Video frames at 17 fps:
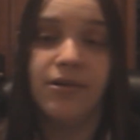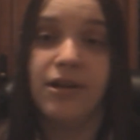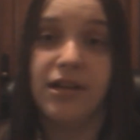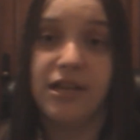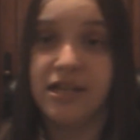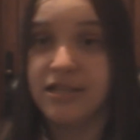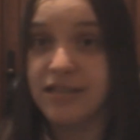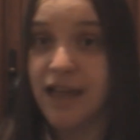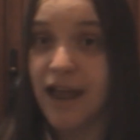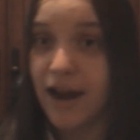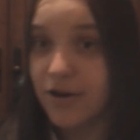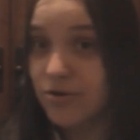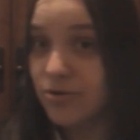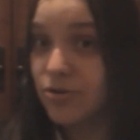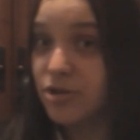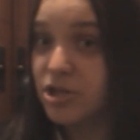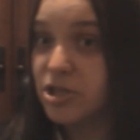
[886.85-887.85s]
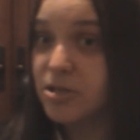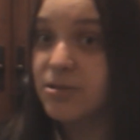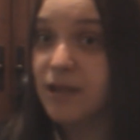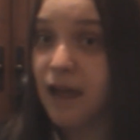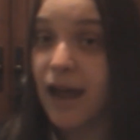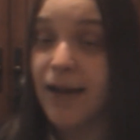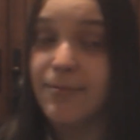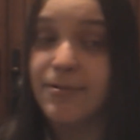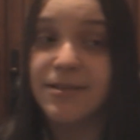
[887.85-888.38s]
in his actual
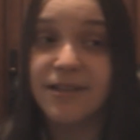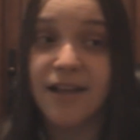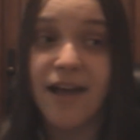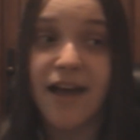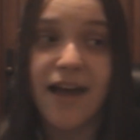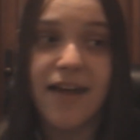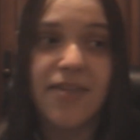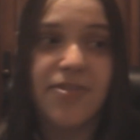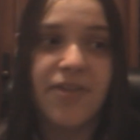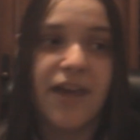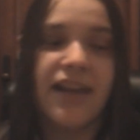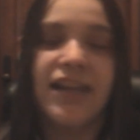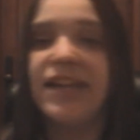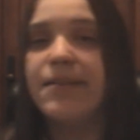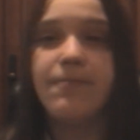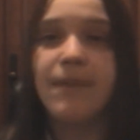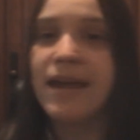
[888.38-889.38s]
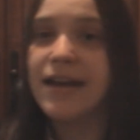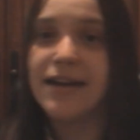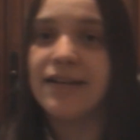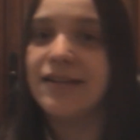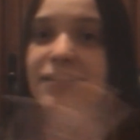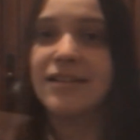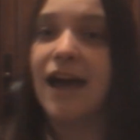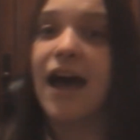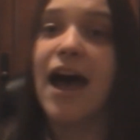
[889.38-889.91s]
time slot that he
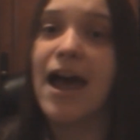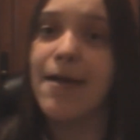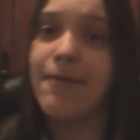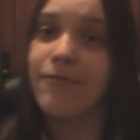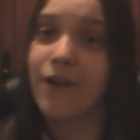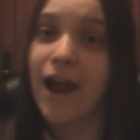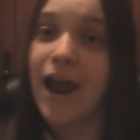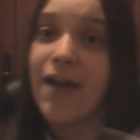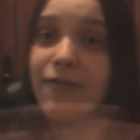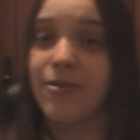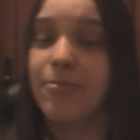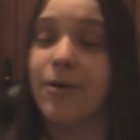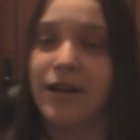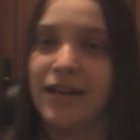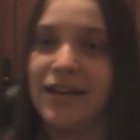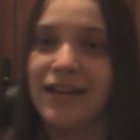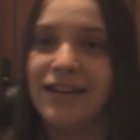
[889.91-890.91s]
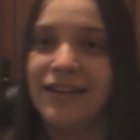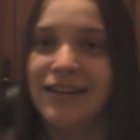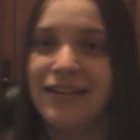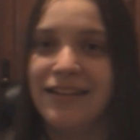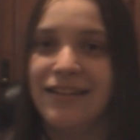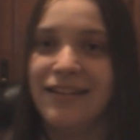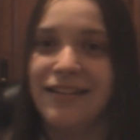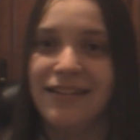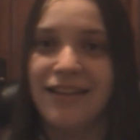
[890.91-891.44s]
made time for everybody.
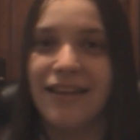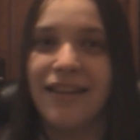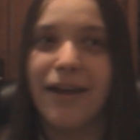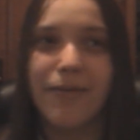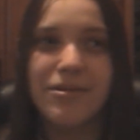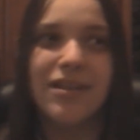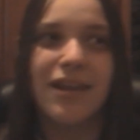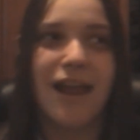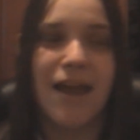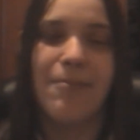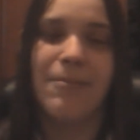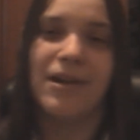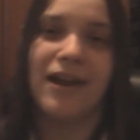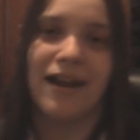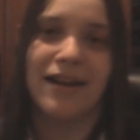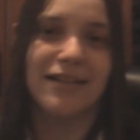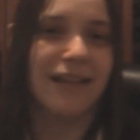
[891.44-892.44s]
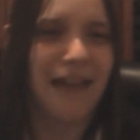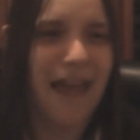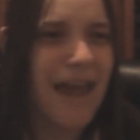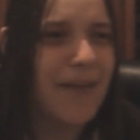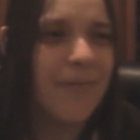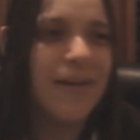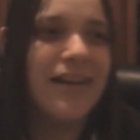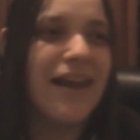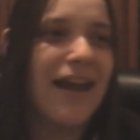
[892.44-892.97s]
And that was at Anime Next.
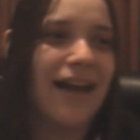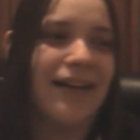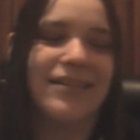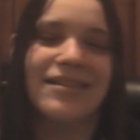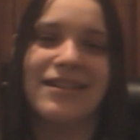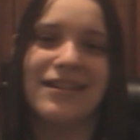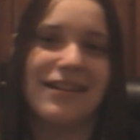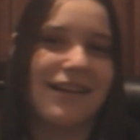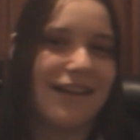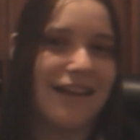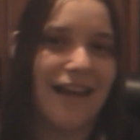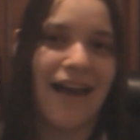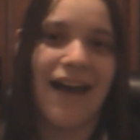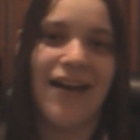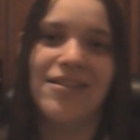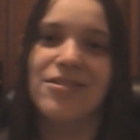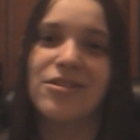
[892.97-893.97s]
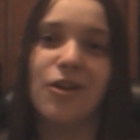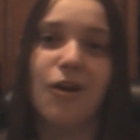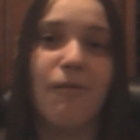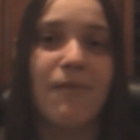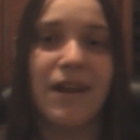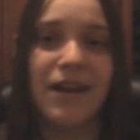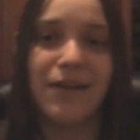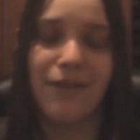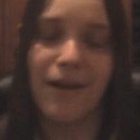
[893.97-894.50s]
Anime Next has so
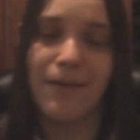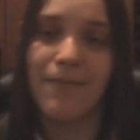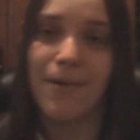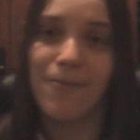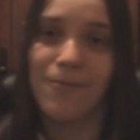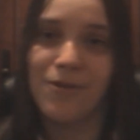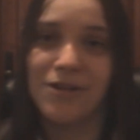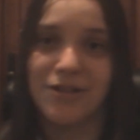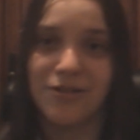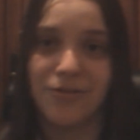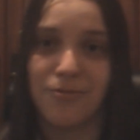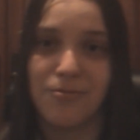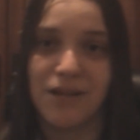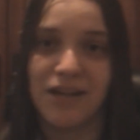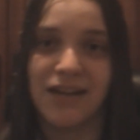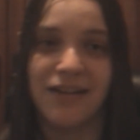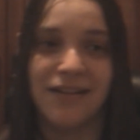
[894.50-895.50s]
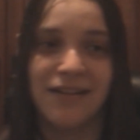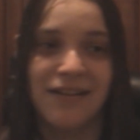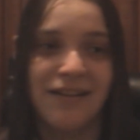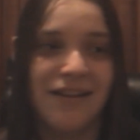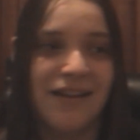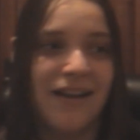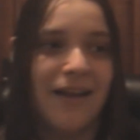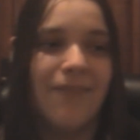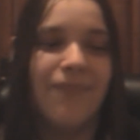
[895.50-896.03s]
many great memories for me.
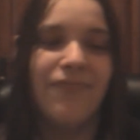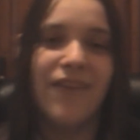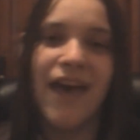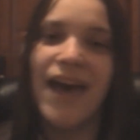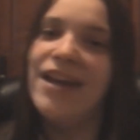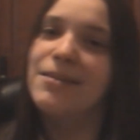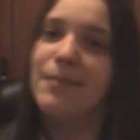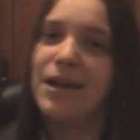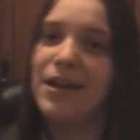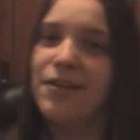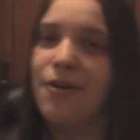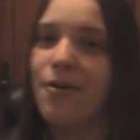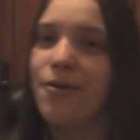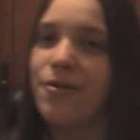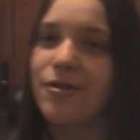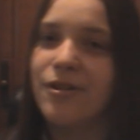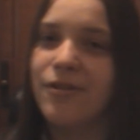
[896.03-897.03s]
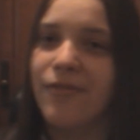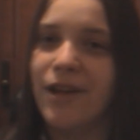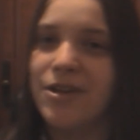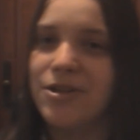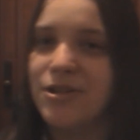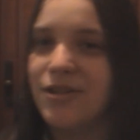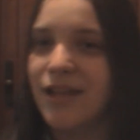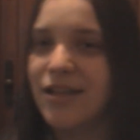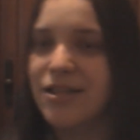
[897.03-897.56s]
that is my local
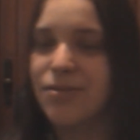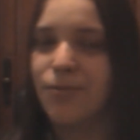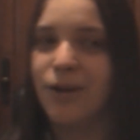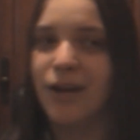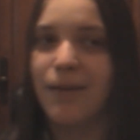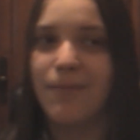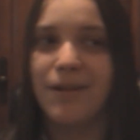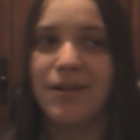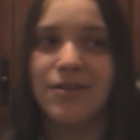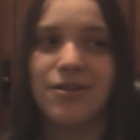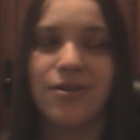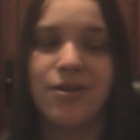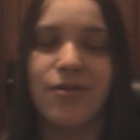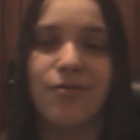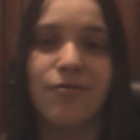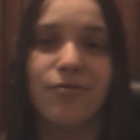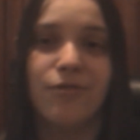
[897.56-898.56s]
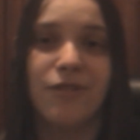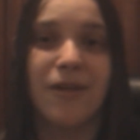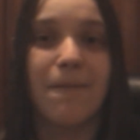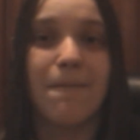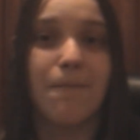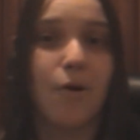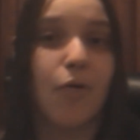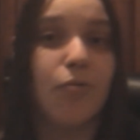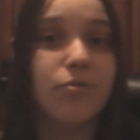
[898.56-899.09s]
convention. That's the one I've been to the
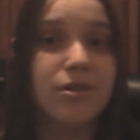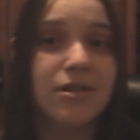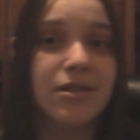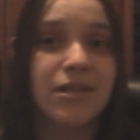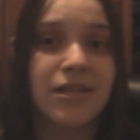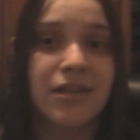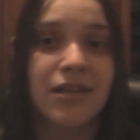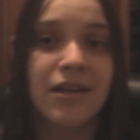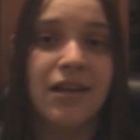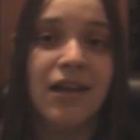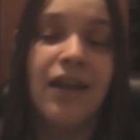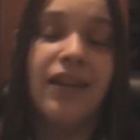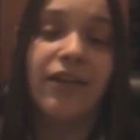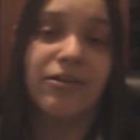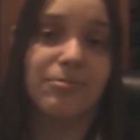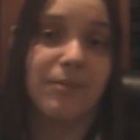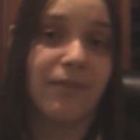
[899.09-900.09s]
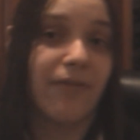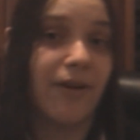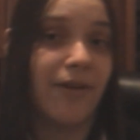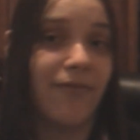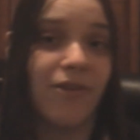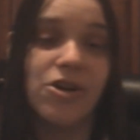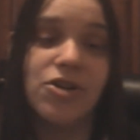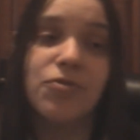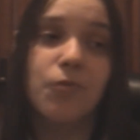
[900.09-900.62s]
most. That was my very
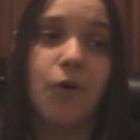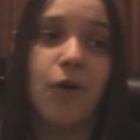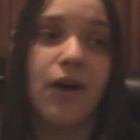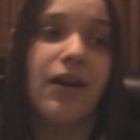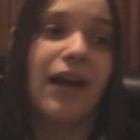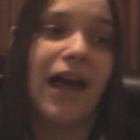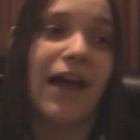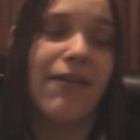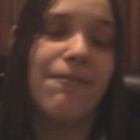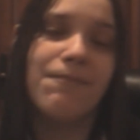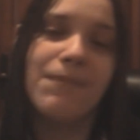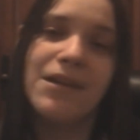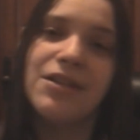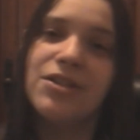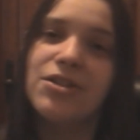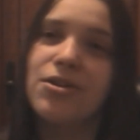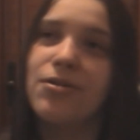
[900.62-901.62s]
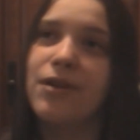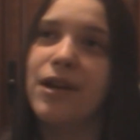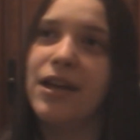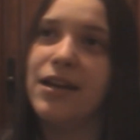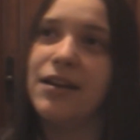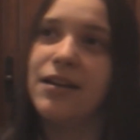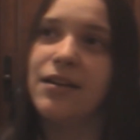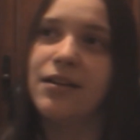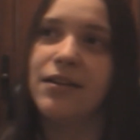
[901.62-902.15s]
first one. I haven't been to
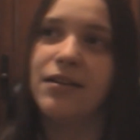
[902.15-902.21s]
it